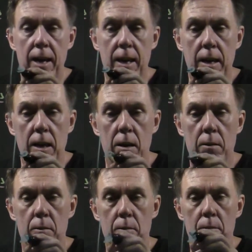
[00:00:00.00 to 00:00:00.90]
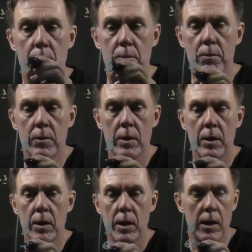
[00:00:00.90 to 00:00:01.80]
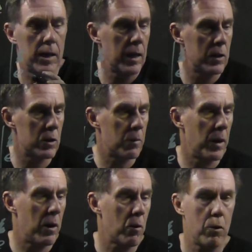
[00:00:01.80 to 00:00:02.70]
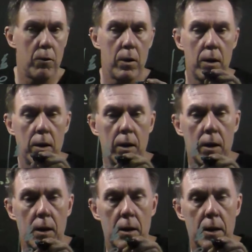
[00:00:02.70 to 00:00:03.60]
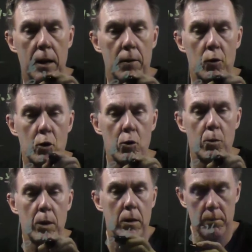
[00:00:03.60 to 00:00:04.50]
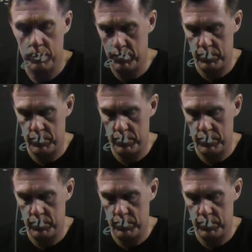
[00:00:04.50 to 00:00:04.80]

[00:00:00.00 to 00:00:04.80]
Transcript: e to the power of -2b